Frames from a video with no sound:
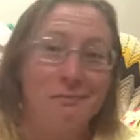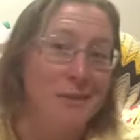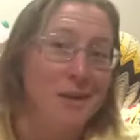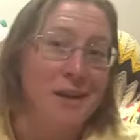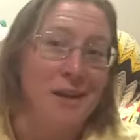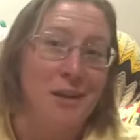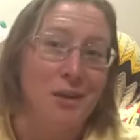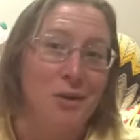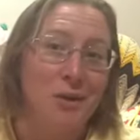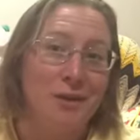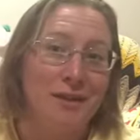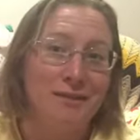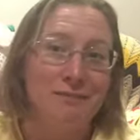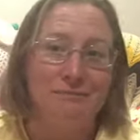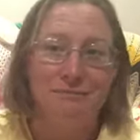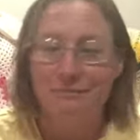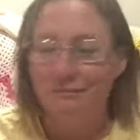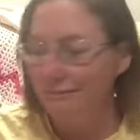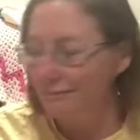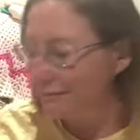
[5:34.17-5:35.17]
Ignore it
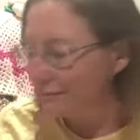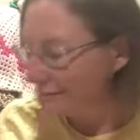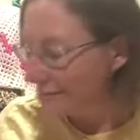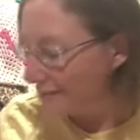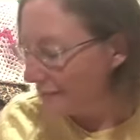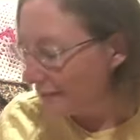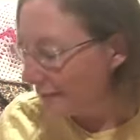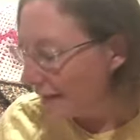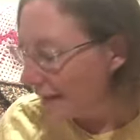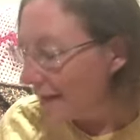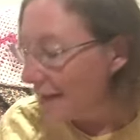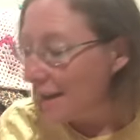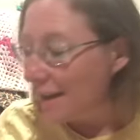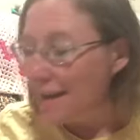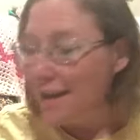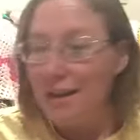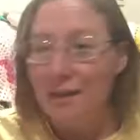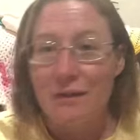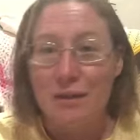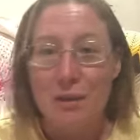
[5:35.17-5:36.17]

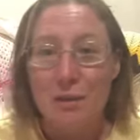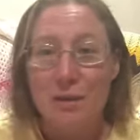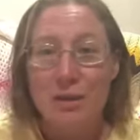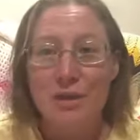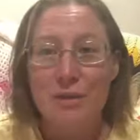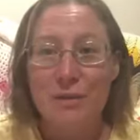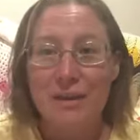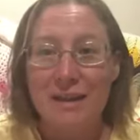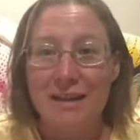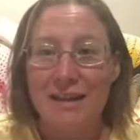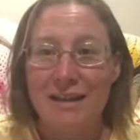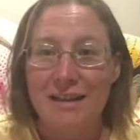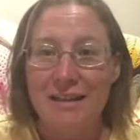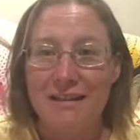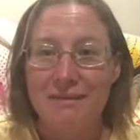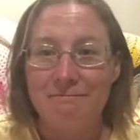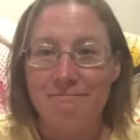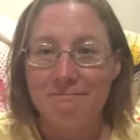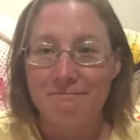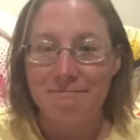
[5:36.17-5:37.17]
if you don't want to do anything.
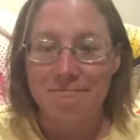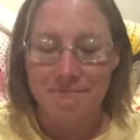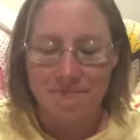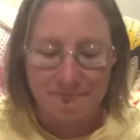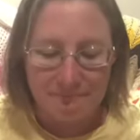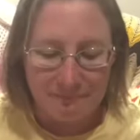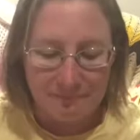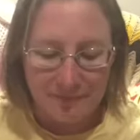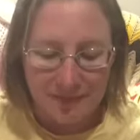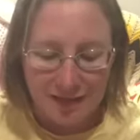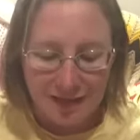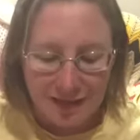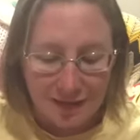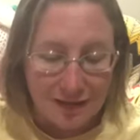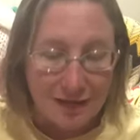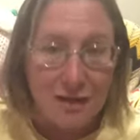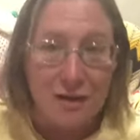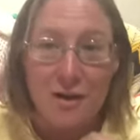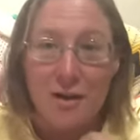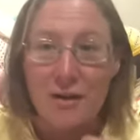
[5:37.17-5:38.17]

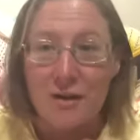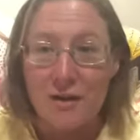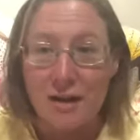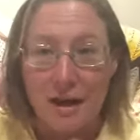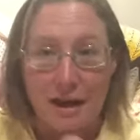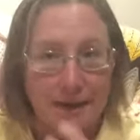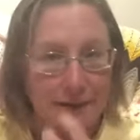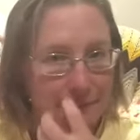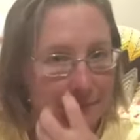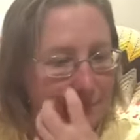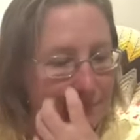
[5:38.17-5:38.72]
All right.